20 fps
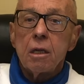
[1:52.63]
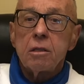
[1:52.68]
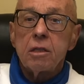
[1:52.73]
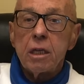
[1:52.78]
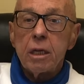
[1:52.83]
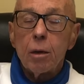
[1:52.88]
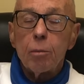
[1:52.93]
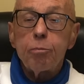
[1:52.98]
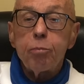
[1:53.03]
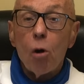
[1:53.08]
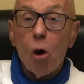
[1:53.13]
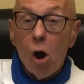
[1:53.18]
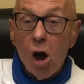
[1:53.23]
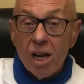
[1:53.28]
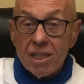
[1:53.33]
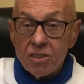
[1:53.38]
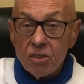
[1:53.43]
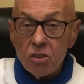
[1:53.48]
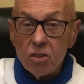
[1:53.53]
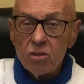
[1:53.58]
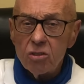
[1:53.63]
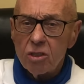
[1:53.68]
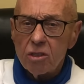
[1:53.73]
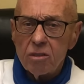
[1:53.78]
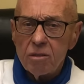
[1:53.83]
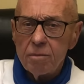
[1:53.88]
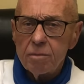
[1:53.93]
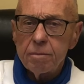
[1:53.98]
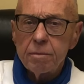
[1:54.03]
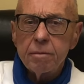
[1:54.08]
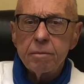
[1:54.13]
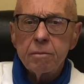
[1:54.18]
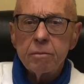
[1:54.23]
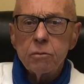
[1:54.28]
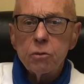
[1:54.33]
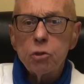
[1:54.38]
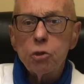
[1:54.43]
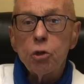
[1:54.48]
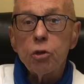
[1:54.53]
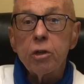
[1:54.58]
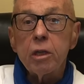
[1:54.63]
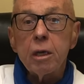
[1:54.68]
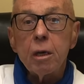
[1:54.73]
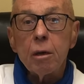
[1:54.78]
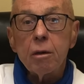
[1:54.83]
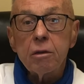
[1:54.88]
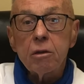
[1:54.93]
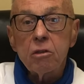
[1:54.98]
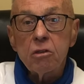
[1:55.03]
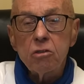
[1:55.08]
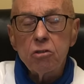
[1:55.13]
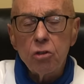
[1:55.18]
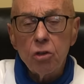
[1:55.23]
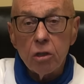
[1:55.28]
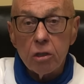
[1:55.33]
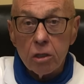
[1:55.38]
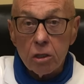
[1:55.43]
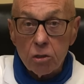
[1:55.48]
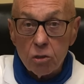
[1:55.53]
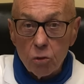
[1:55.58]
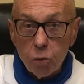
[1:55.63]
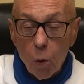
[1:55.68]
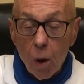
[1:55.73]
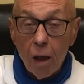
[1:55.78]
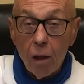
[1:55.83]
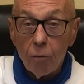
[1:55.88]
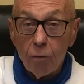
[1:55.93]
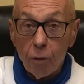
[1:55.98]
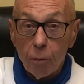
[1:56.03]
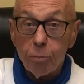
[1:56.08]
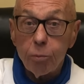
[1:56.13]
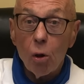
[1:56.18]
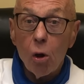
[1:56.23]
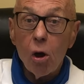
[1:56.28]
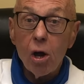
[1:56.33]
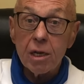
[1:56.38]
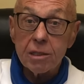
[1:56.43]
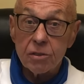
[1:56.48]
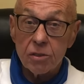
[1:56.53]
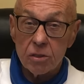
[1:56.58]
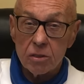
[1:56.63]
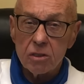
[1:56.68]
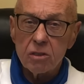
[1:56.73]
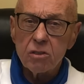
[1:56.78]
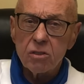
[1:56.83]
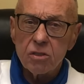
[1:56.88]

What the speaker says: the apostle to the 12 apostles.